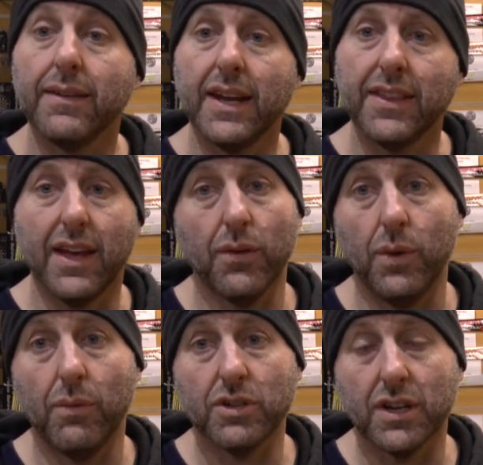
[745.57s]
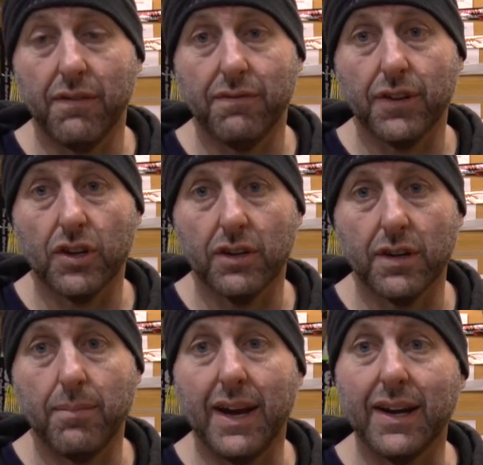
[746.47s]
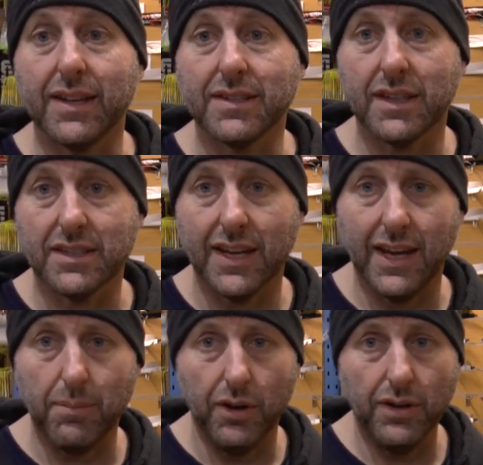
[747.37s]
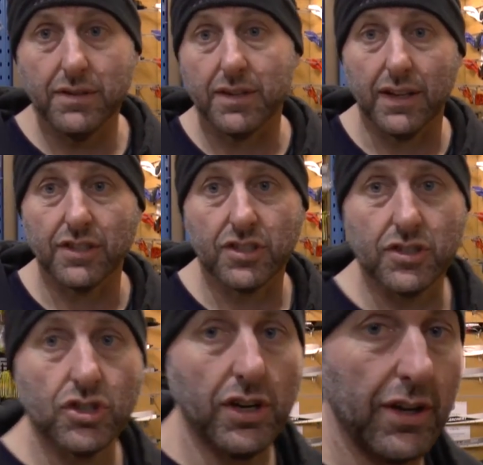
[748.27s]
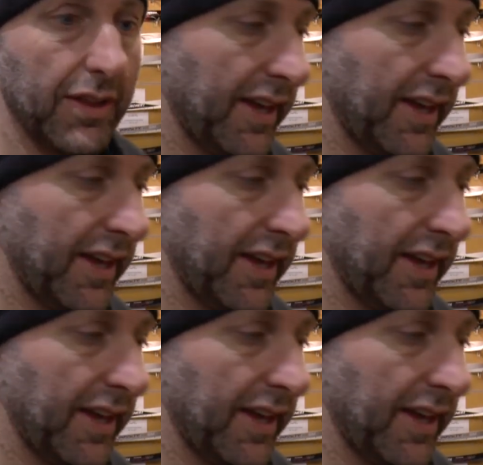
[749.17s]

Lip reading: Now the other one which I've forgotten about is the T-bow, so let's just show you